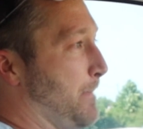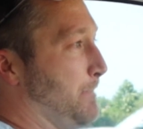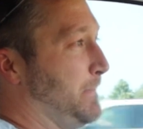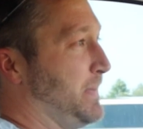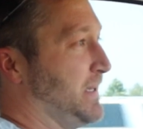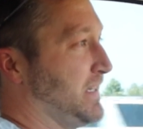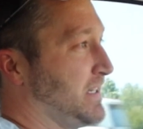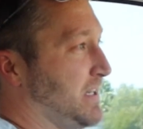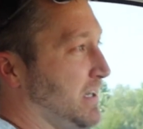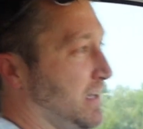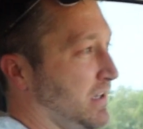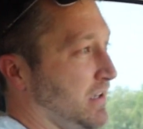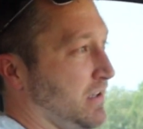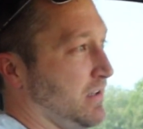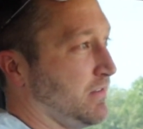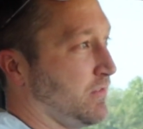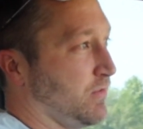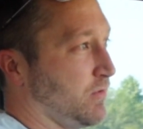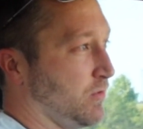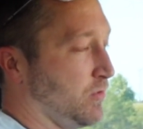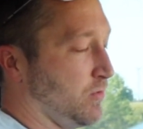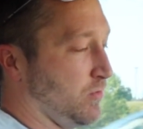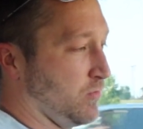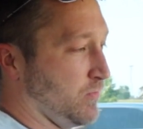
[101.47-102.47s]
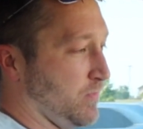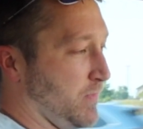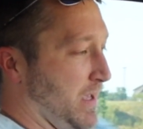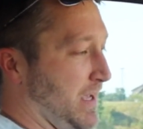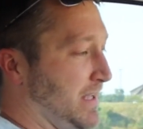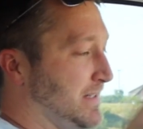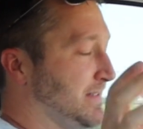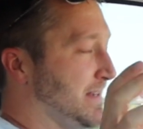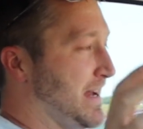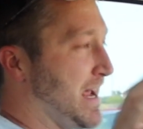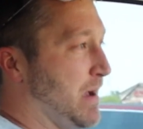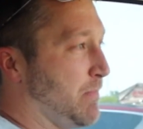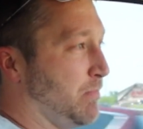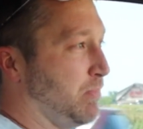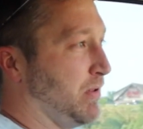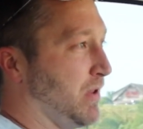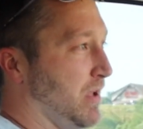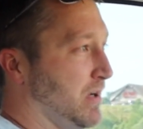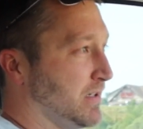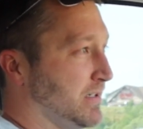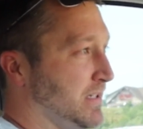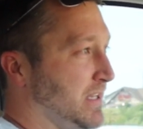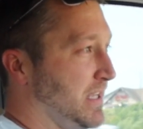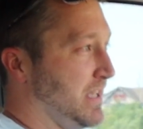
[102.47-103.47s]
because it's not
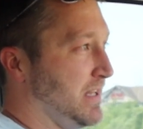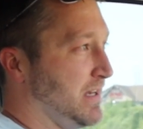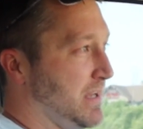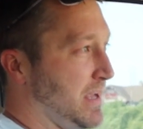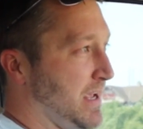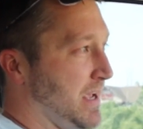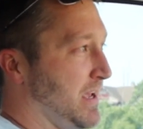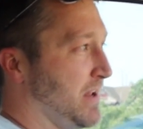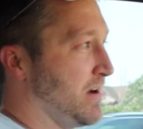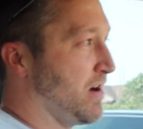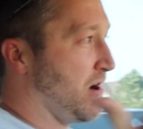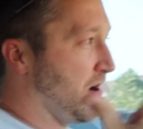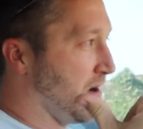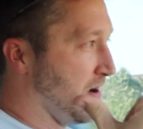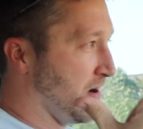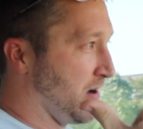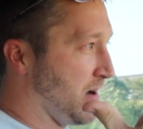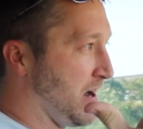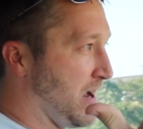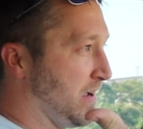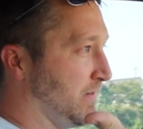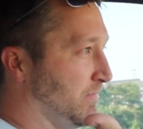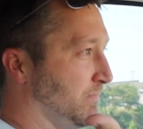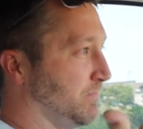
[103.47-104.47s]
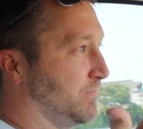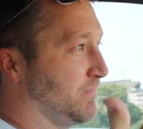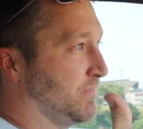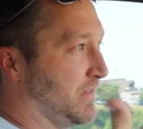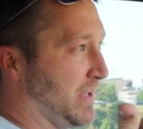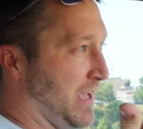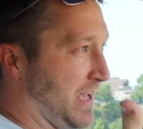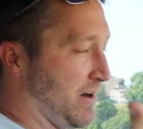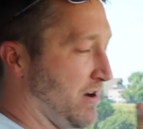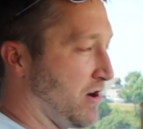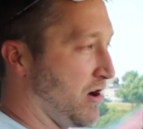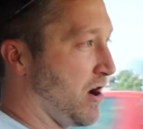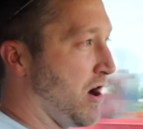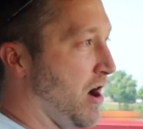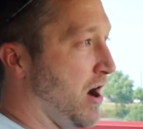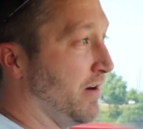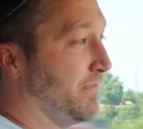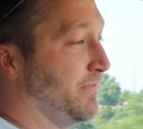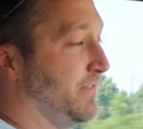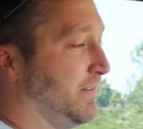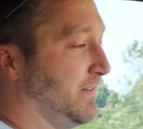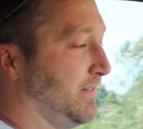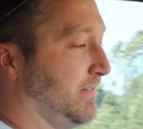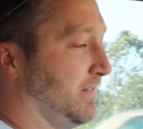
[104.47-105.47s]
plugged in at our, at our
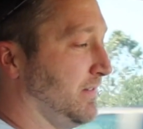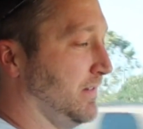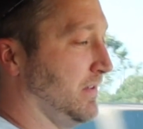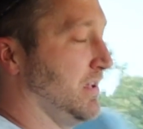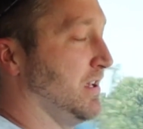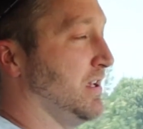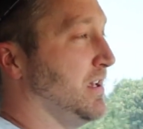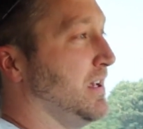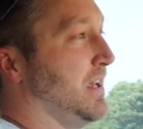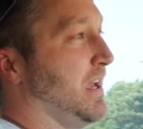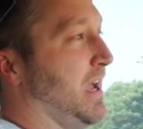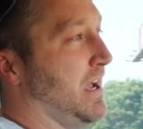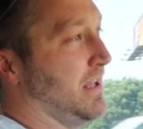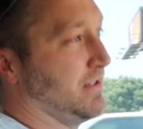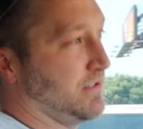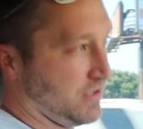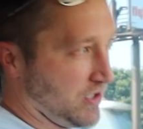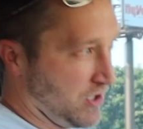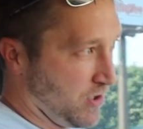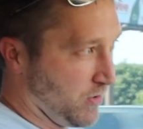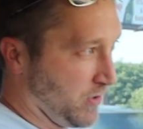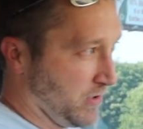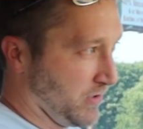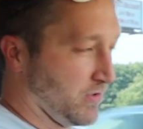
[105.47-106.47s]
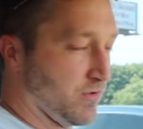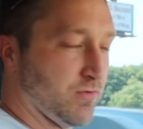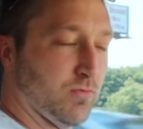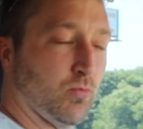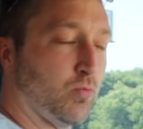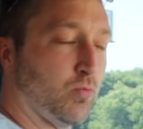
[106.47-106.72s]
office. And so it's